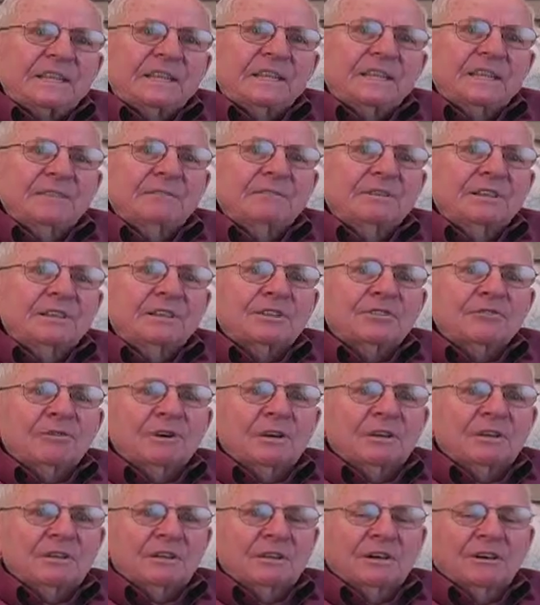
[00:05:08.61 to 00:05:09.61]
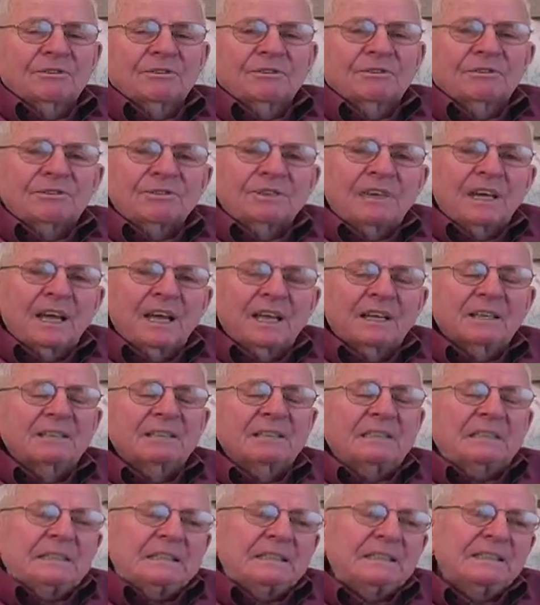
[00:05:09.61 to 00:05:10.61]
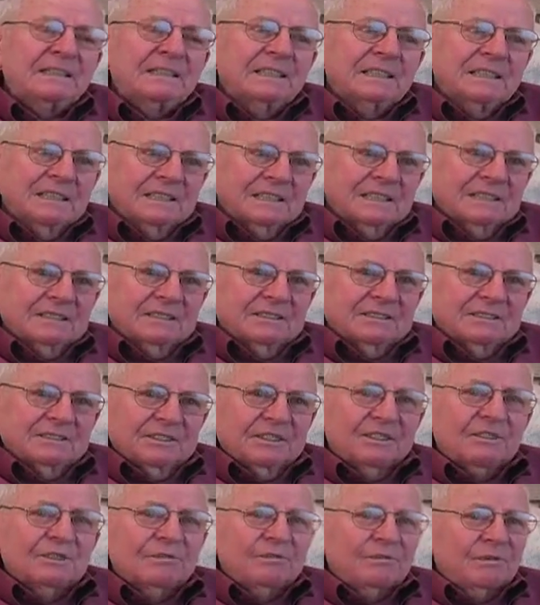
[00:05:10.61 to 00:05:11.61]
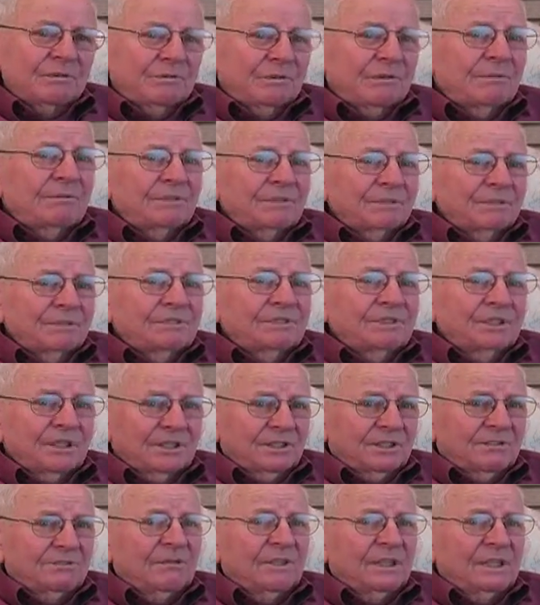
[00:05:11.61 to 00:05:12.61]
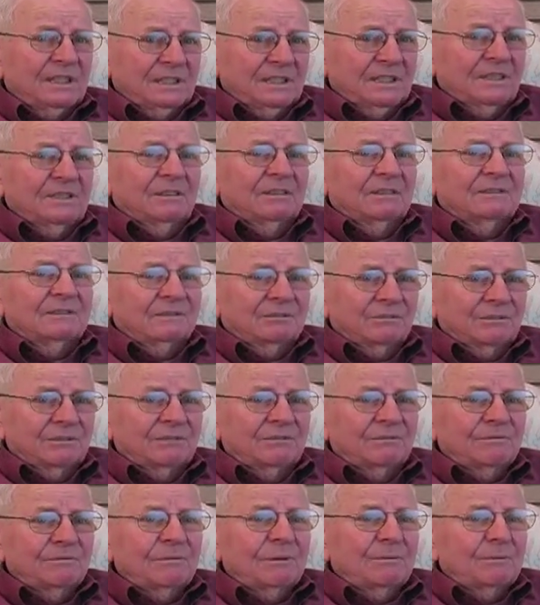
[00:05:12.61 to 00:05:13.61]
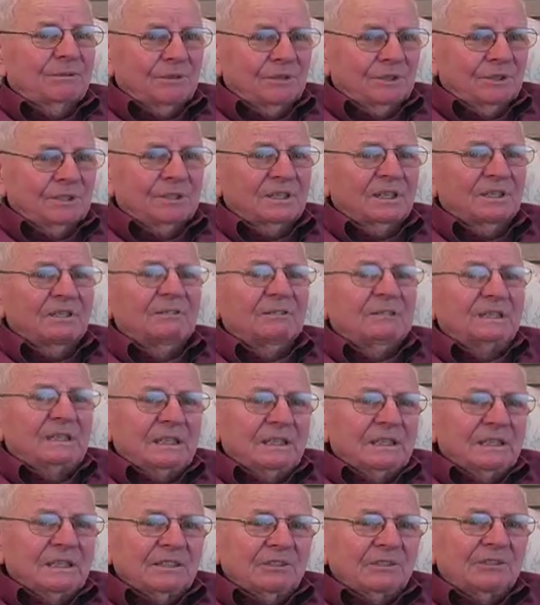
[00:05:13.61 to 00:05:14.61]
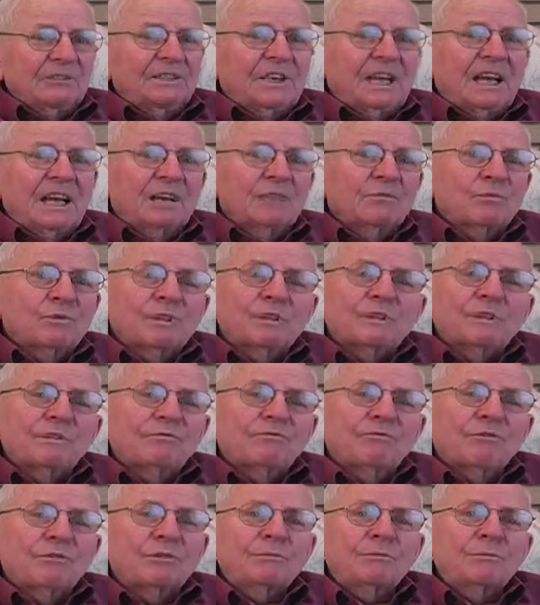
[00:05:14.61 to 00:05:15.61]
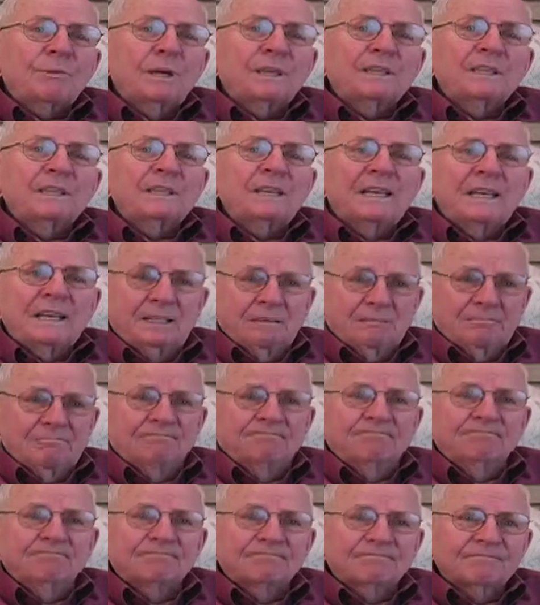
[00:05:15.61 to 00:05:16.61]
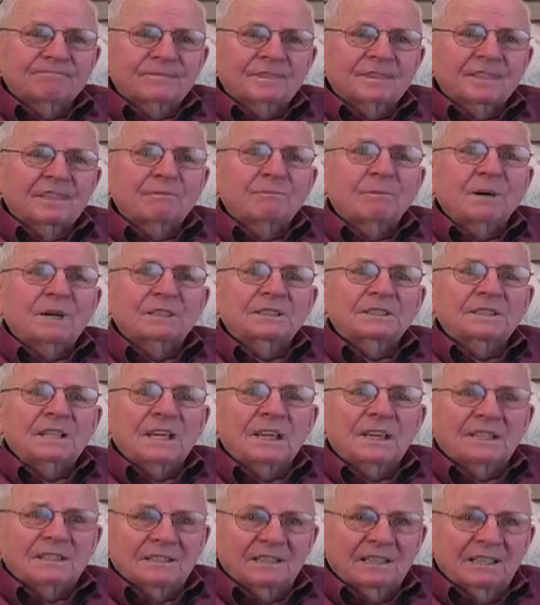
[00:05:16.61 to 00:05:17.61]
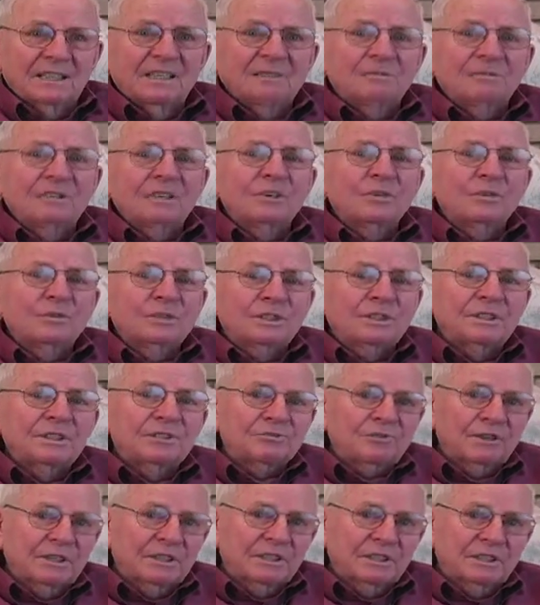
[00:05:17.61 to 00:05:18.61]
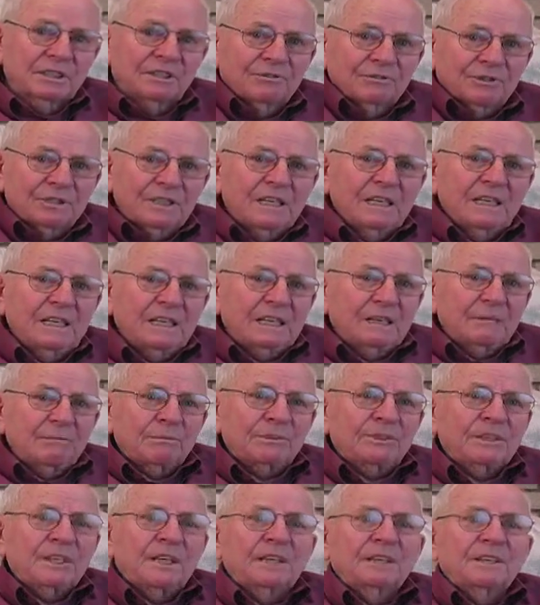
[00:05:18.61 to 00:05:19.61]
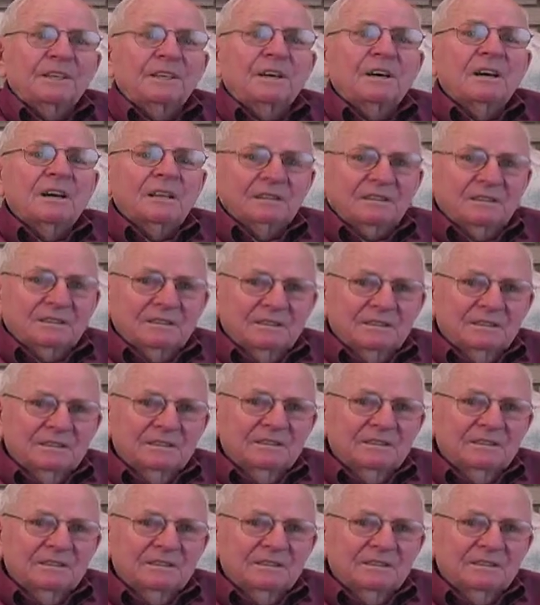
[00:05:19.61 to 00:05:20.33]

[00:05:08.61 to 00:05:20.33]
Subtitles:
they lived in a trailer house, and their dad, this is when we were in 6th grade now, if you remember this now. Their dad worked in Fort Peck Dam in Montana. They lived alone in the trailer house. But they had an aunt